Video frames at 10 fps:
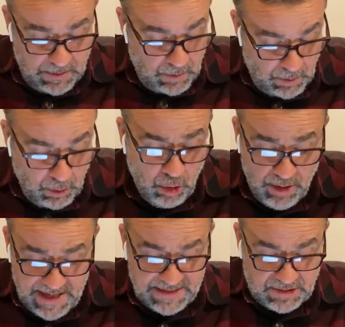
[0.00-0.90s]
Who
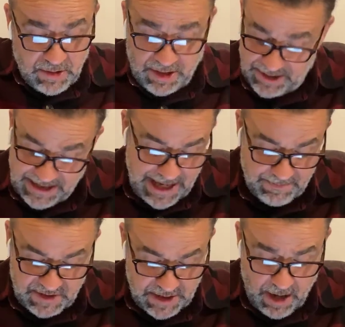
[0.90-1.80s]
is to condemn?
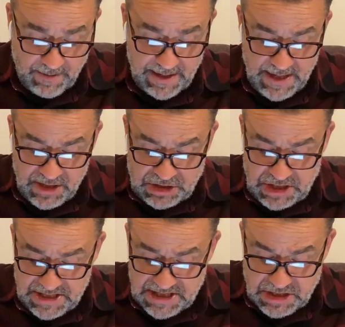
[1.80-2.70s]
Sorry.
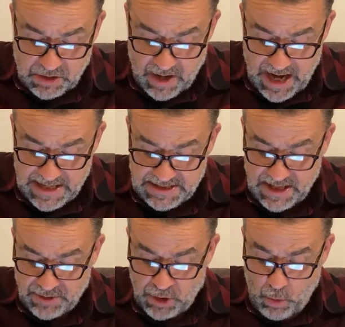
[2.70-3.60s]
Jesus Christ,
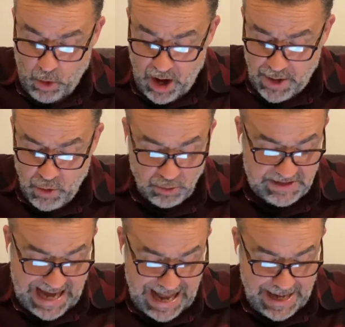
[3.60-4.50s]
the one who
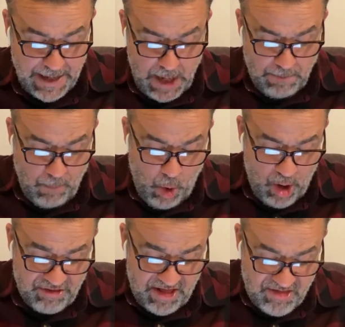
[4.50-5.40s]
died,
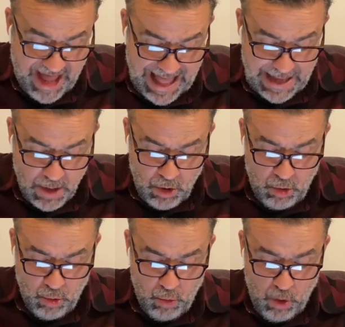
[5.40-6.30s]
more than that,
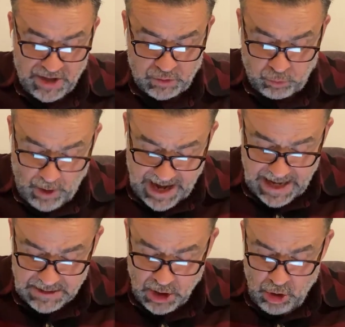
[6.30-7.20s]
who was
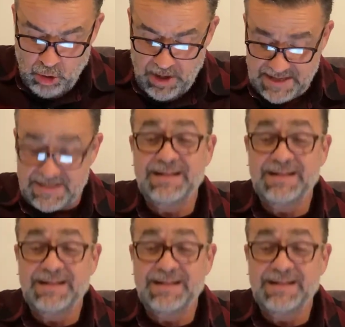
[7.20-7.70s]
raised, who is